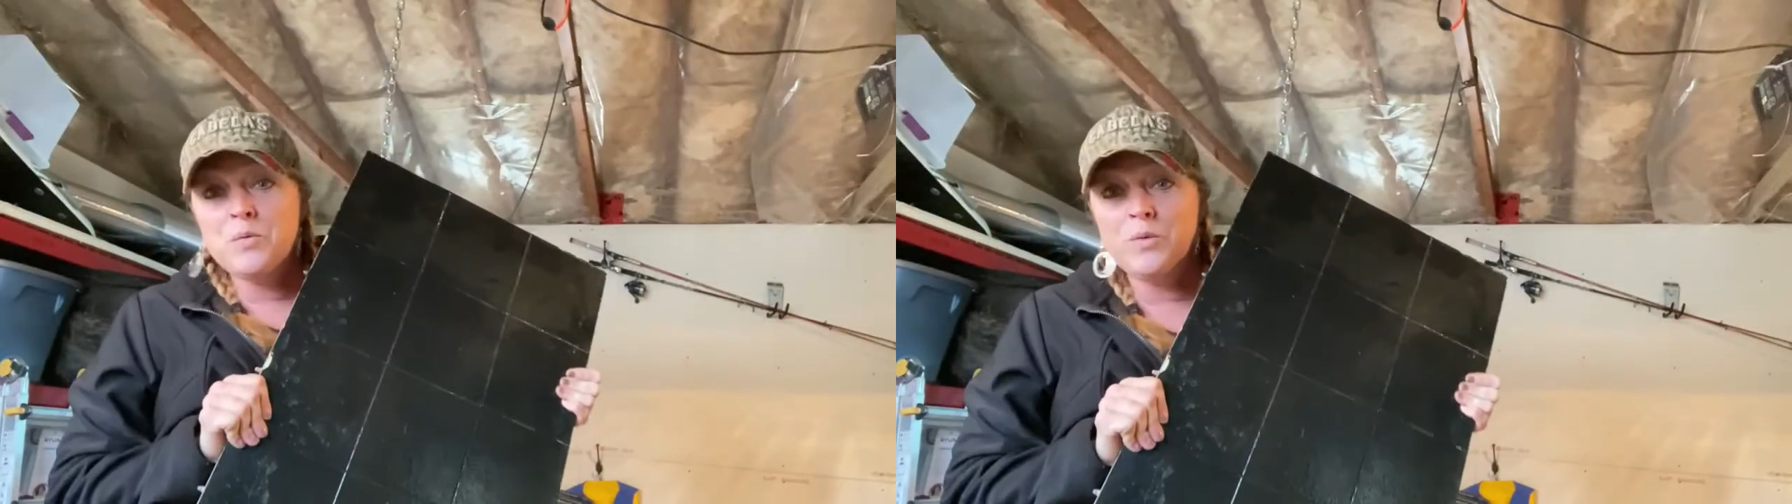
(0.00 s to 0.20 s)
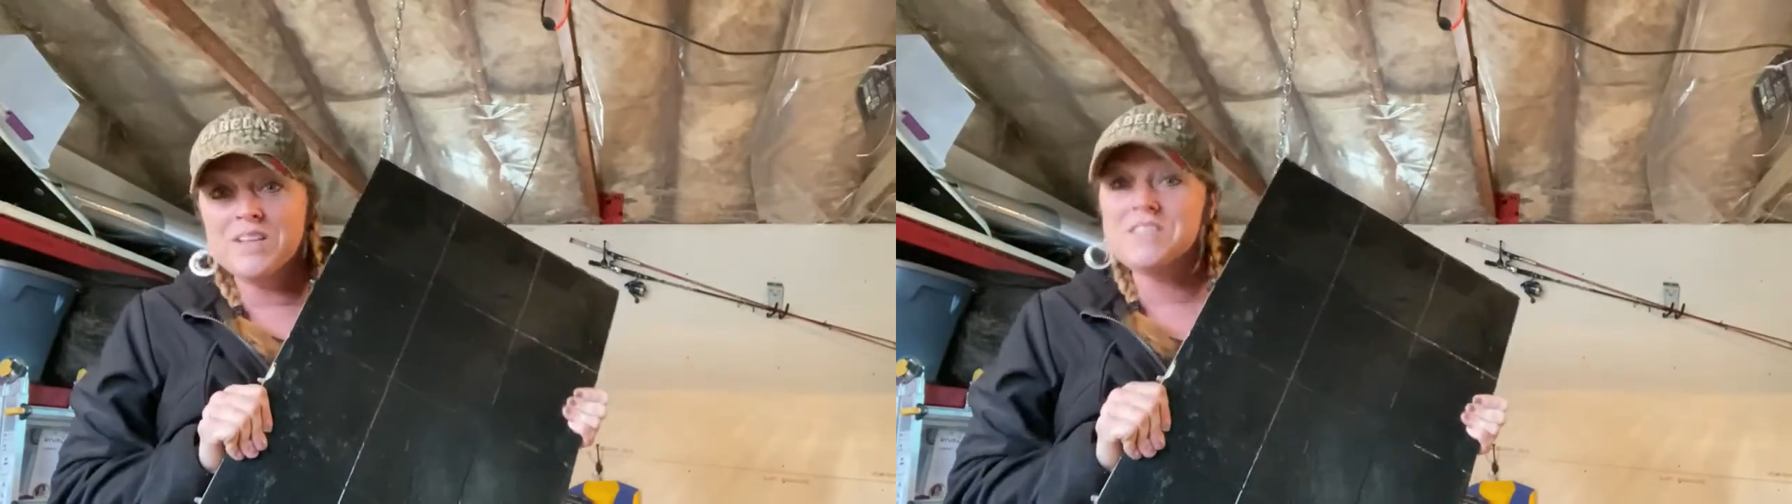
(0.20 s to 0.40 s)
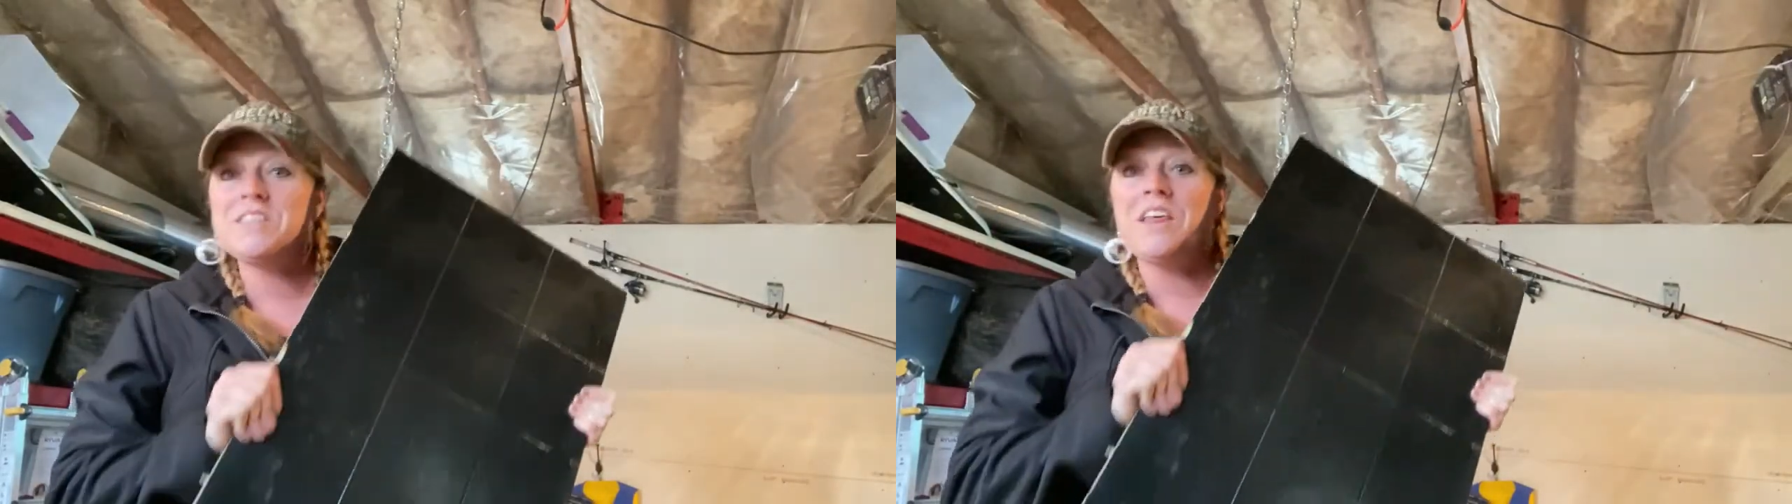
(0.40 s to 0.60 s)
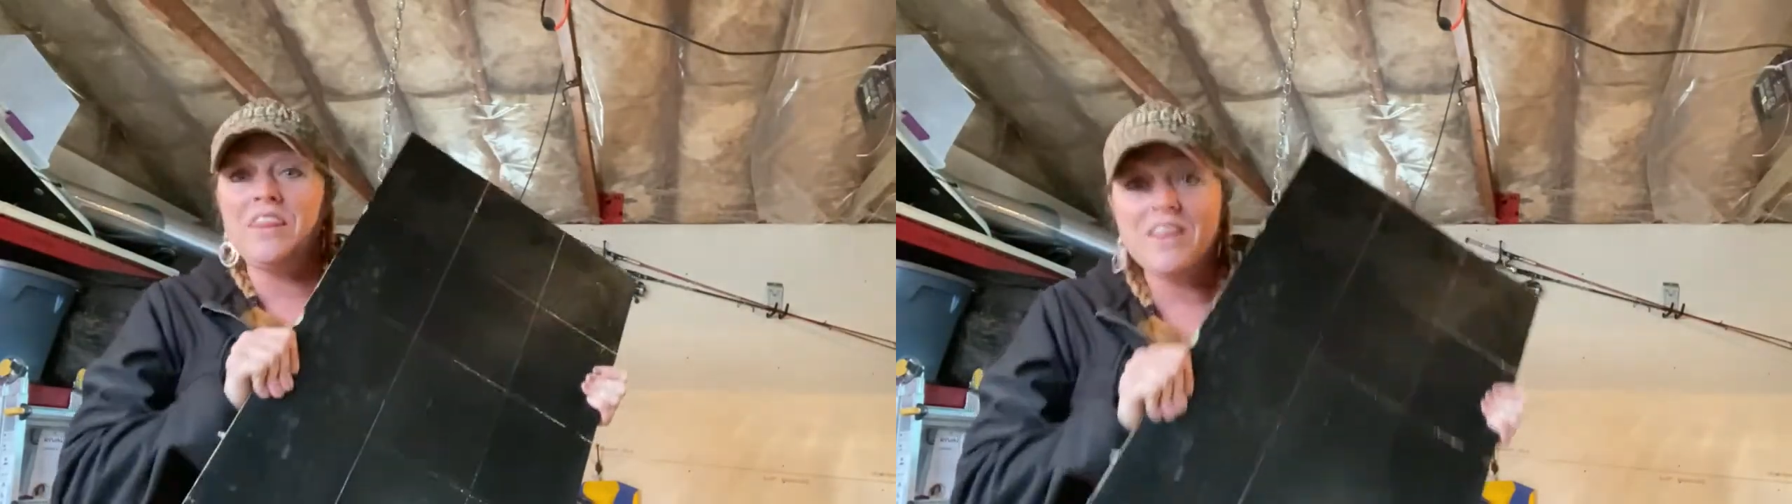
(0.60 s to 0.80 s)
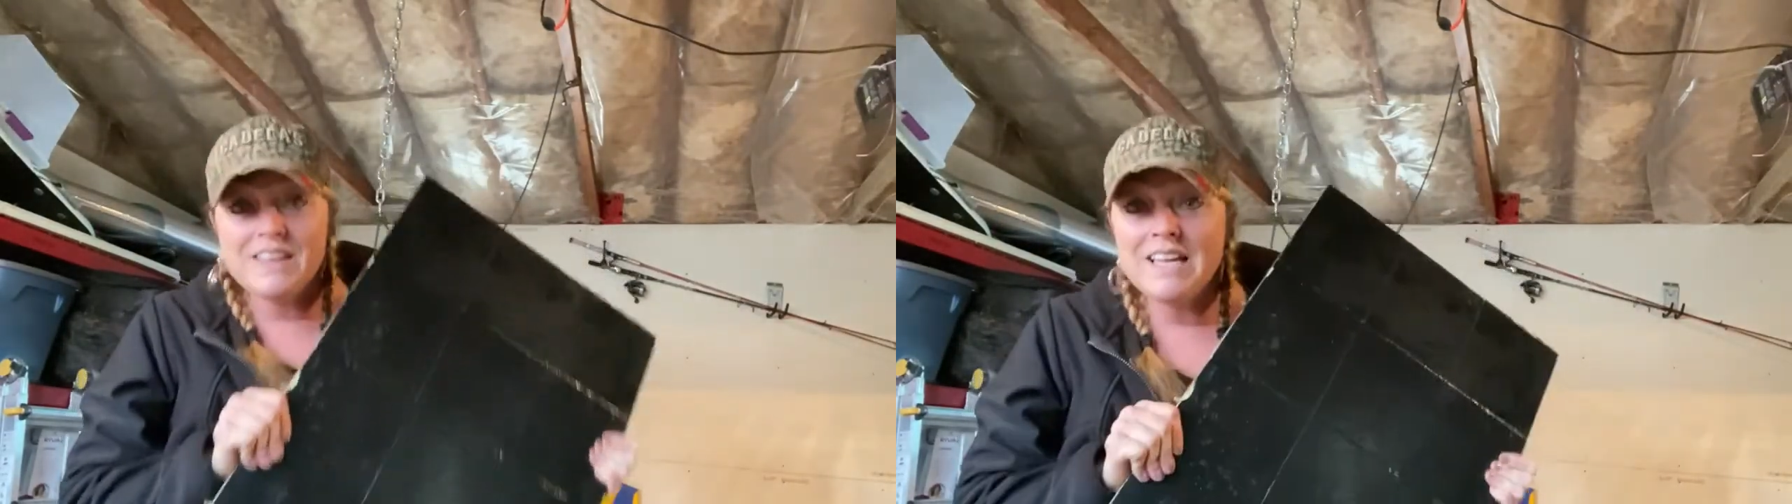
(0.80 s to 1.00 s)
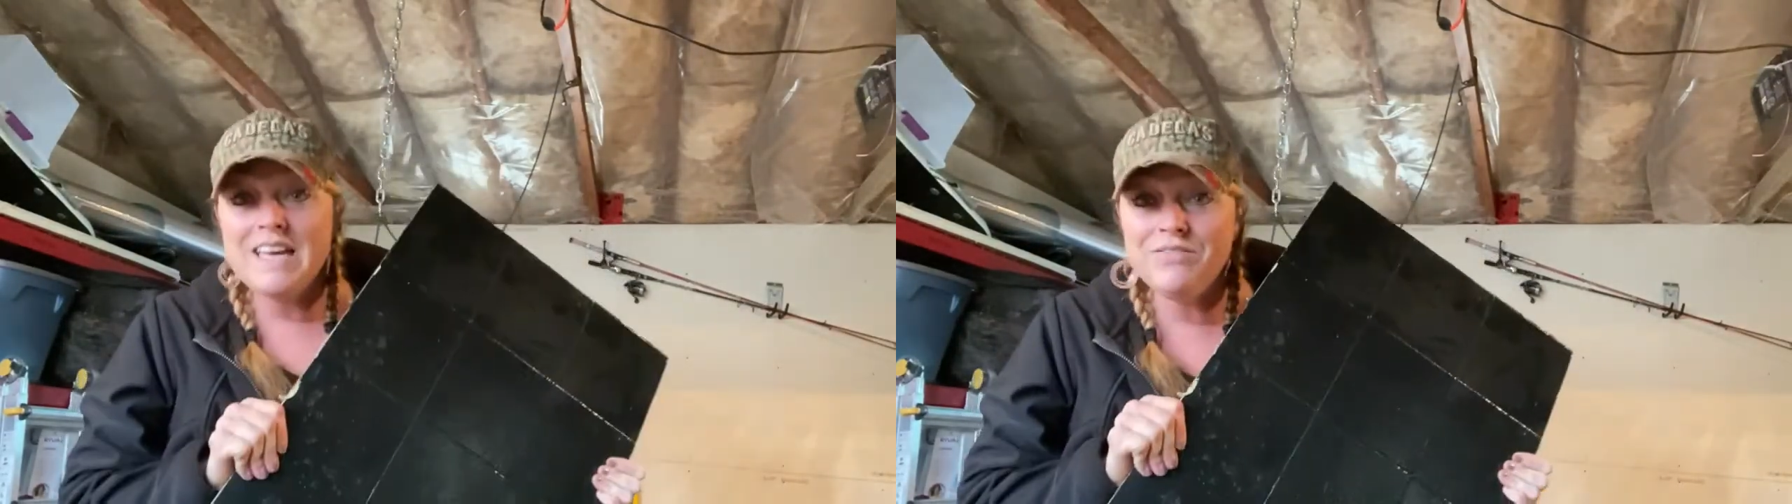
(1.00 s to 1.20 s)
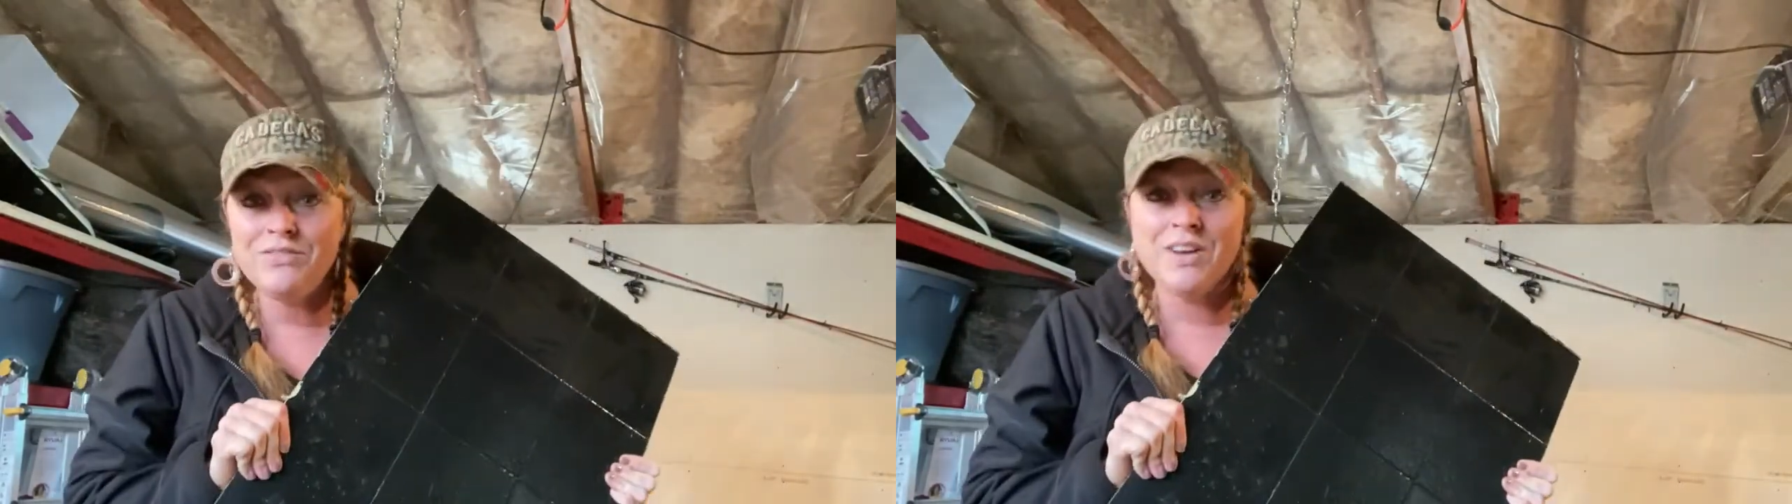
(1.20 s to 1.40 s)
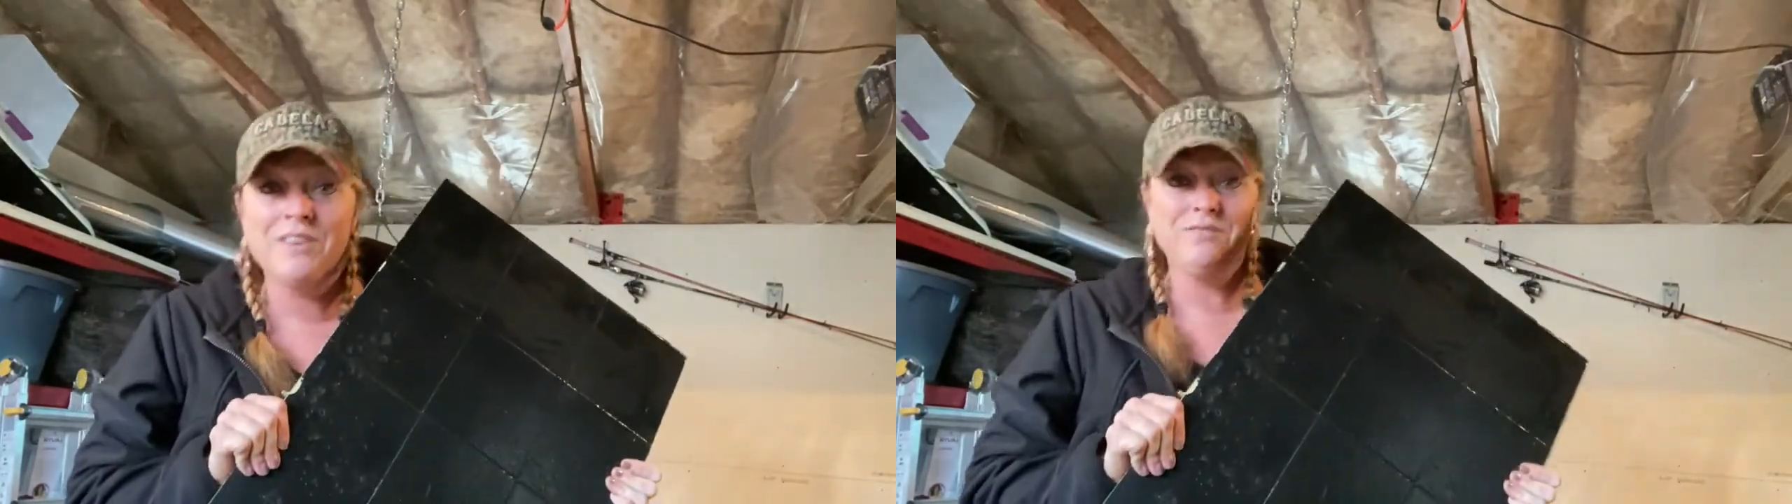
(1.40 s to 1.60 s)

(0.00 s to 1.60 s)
was the leaf